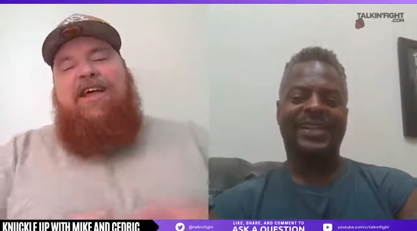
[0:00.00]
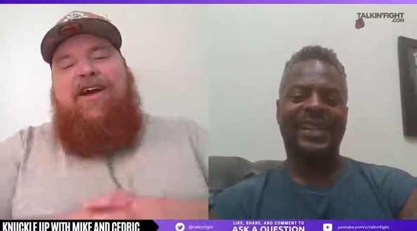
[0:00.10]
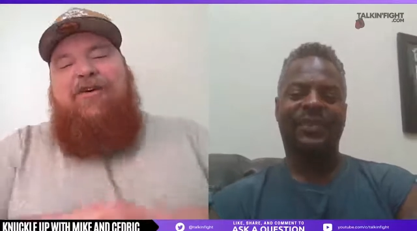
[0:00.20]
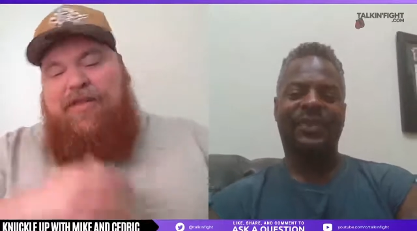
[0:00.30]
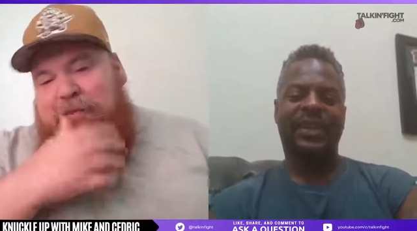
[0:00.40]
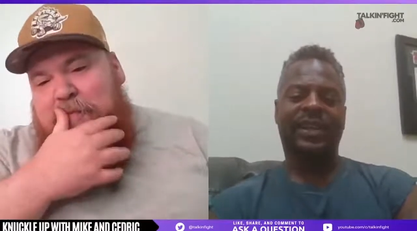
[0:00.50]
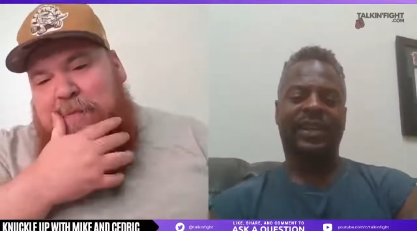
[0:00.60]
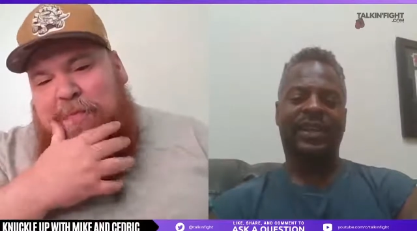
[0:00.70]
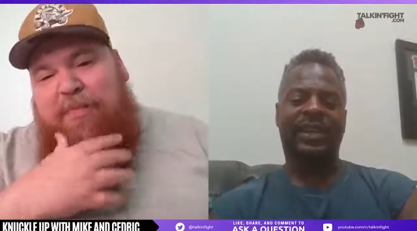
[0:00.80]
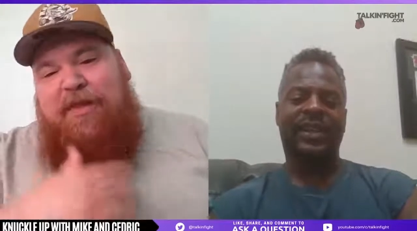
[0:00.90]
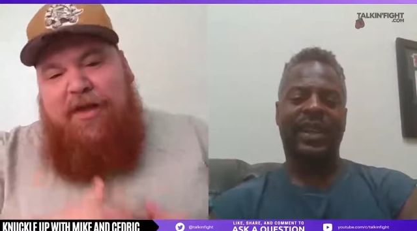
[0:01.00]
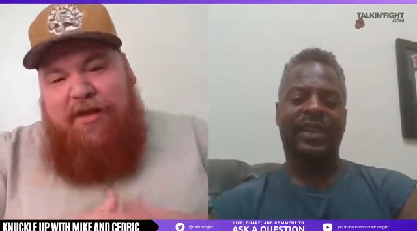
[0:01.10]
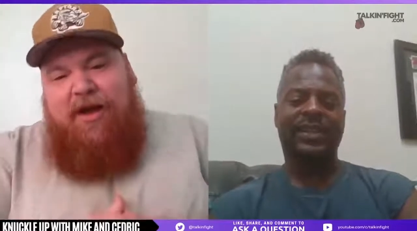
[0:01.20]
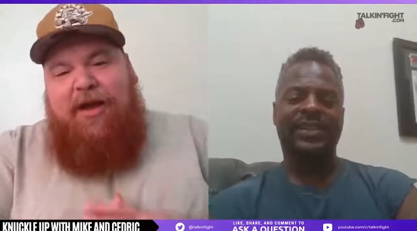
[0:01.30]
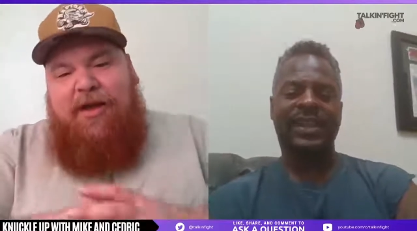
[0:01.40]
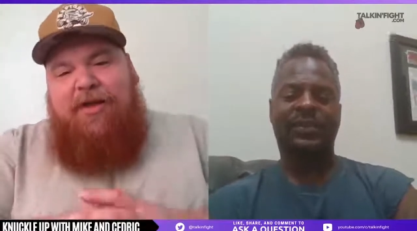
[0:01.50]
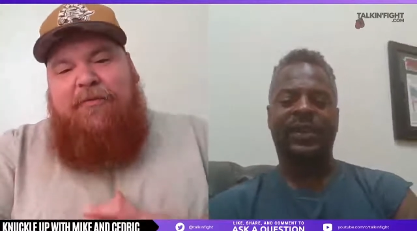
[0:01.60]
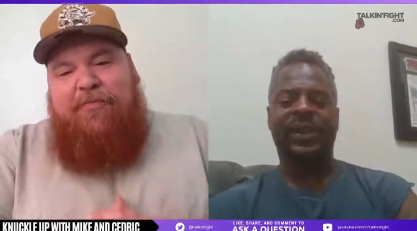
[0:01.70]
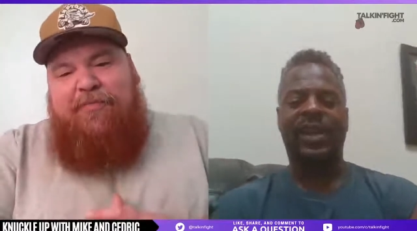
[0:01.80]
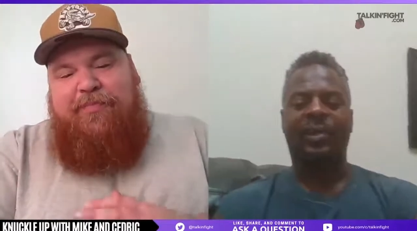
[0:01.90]
Speaker 1: right. He's definitely, I like how he, uh, he's
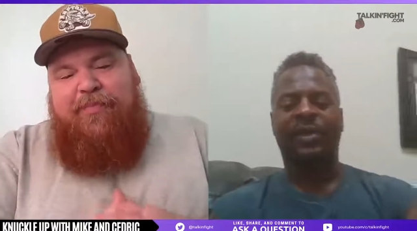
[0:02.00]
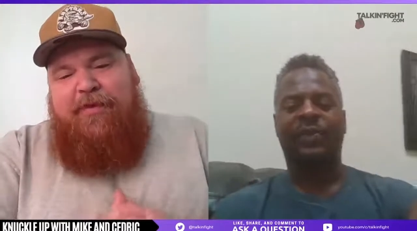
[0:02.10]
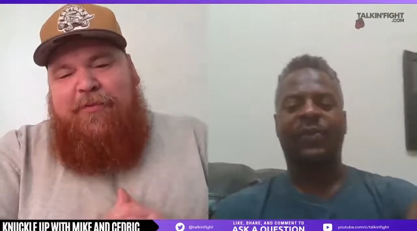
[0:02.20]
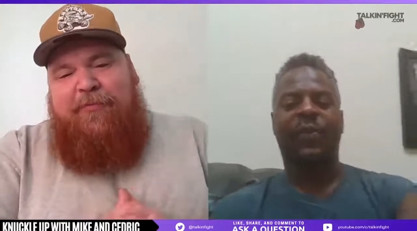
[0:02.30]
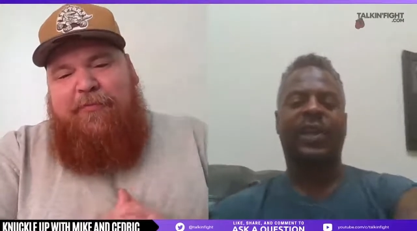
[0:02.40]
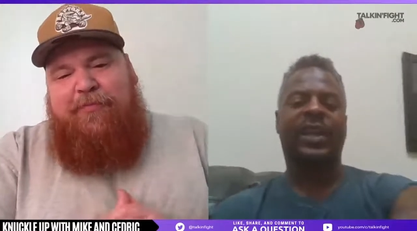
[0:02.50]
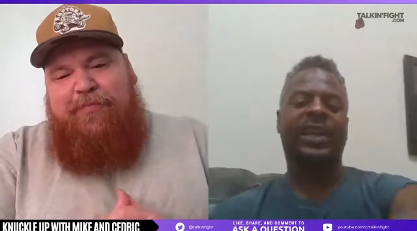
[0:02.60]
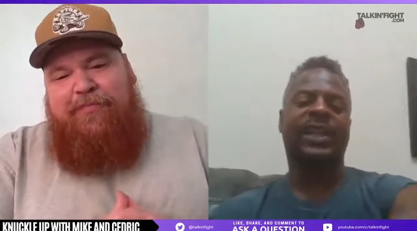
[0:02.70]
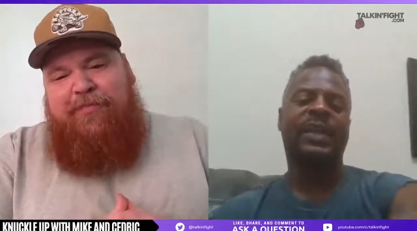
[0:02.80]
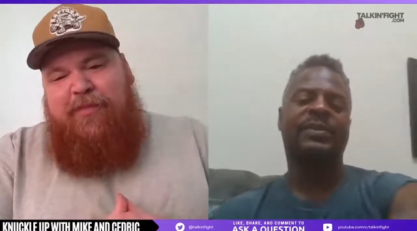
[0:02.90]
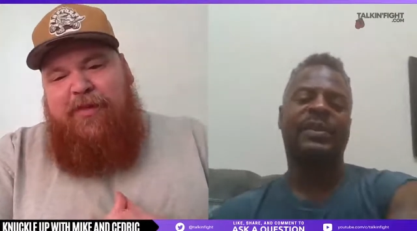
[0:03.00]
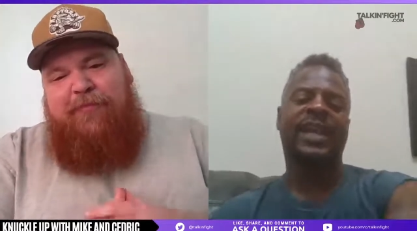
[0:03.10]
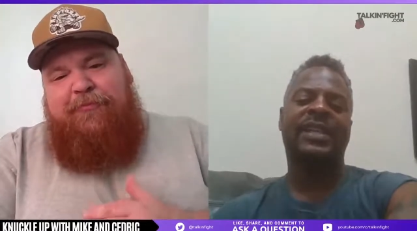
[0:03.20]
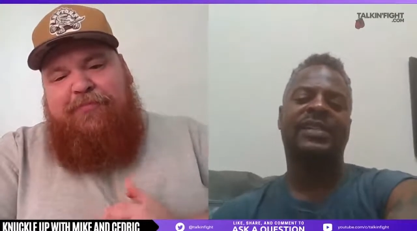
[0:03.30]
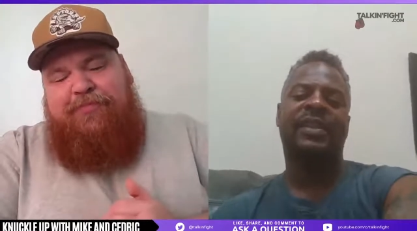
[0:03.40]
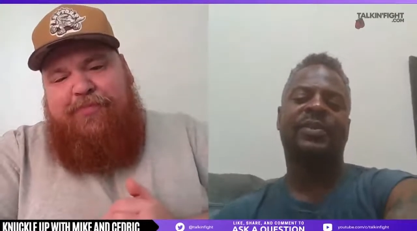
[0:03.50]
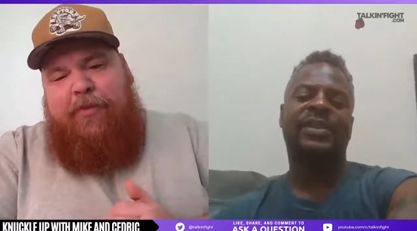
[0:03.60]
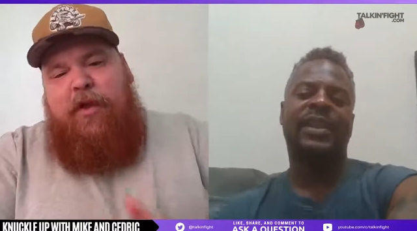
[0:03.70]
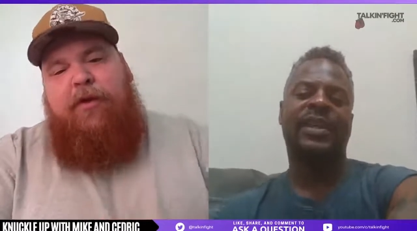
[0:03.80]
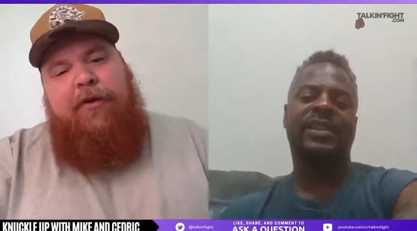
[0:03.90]
definitely coming forward. Like he keeps his hands up.
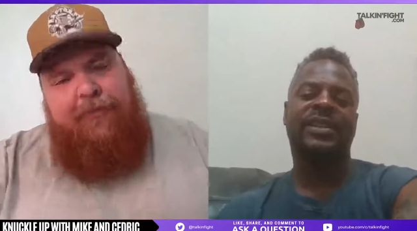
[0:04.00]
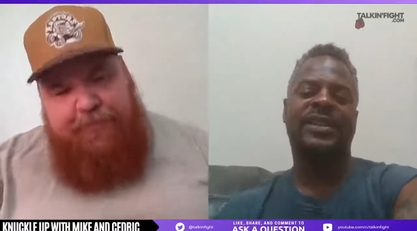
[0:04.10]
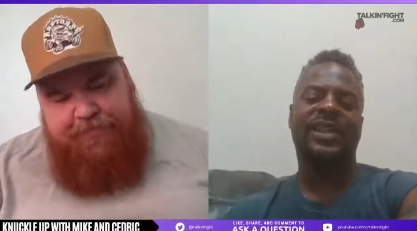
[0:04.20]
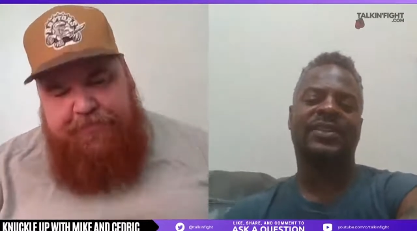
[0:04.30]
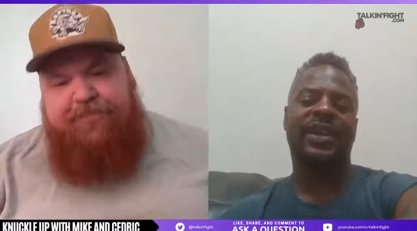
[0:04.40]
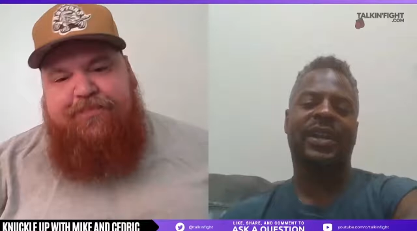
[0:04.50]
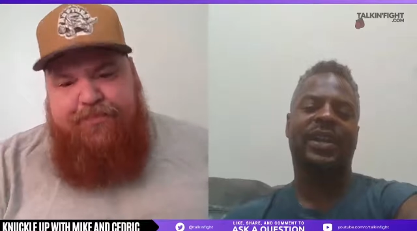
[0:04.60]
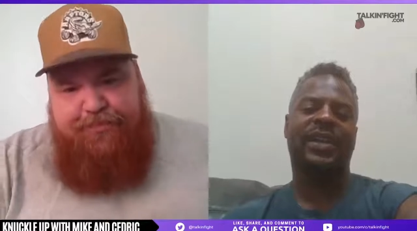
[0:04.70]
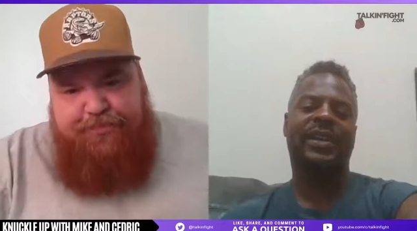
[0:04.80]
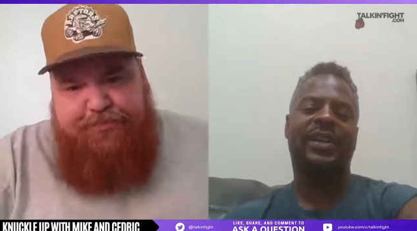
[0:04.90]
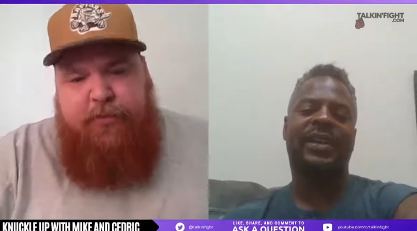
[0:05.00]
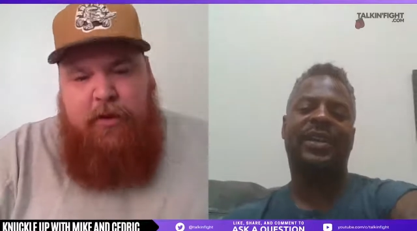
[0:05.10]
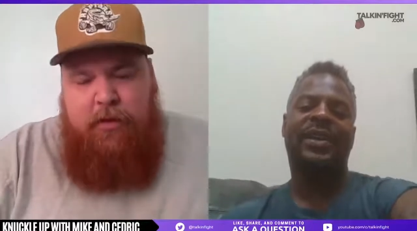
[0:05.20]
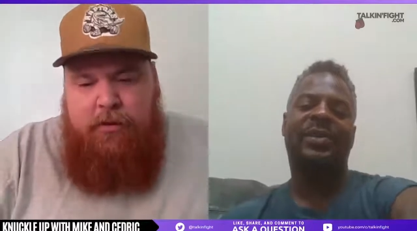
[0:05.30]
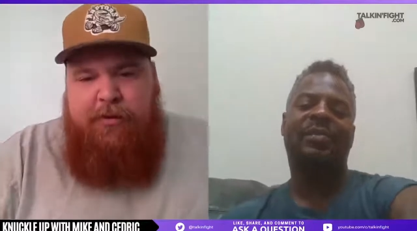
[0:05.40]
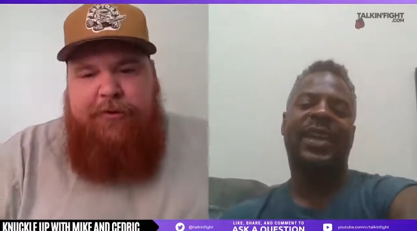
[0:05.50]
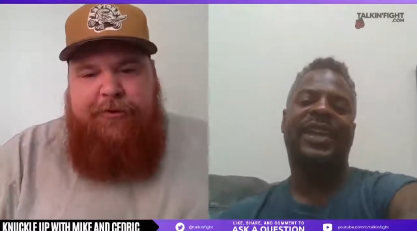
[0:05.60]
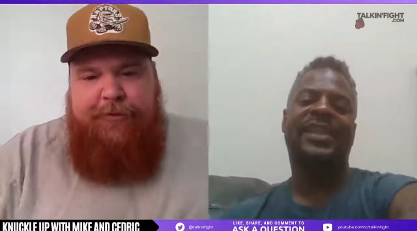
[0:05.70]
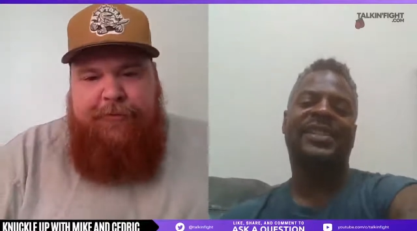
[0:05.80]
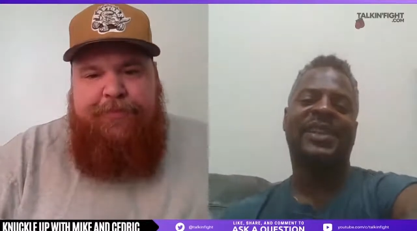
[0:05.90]
He's not. He's not trying to
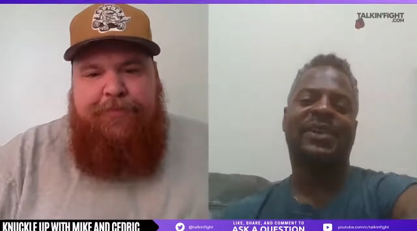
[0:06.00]
make it a